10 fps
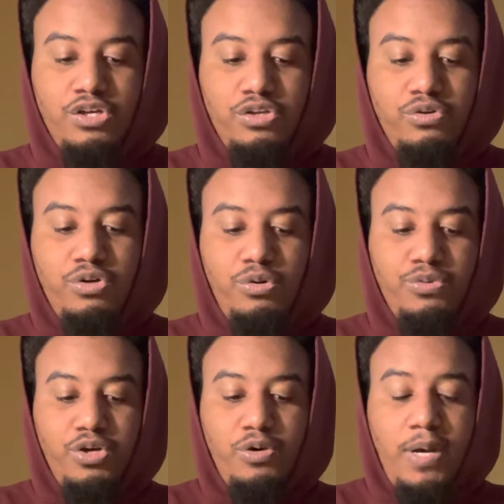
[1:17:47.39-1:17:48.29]
You don't
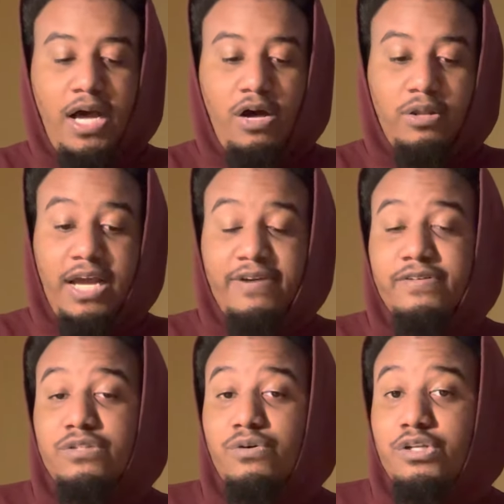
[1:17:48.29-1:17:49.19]
know how life
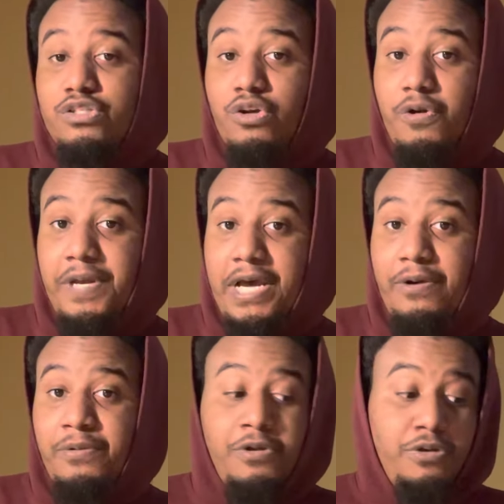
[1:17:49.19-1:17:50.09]
is gonna turn
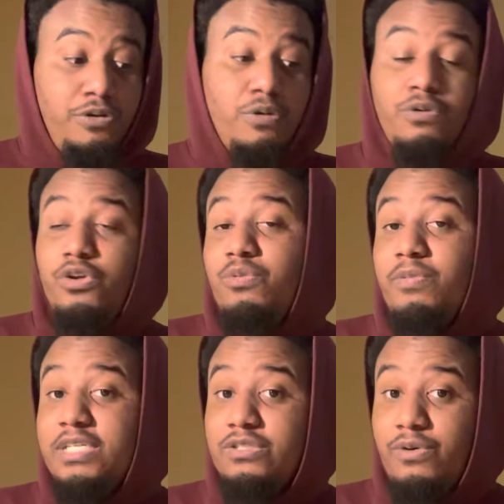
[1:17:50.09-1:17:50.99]
out. You don't know
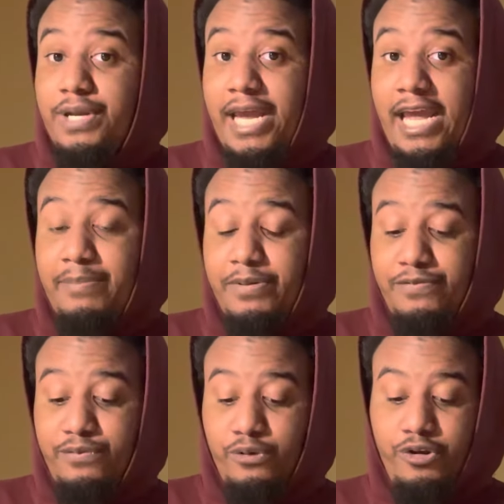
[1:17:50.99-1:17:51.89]
what's gonna happen
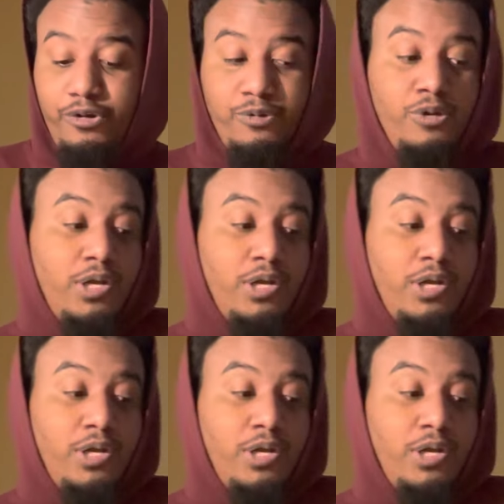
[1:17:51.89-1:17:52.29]
for you.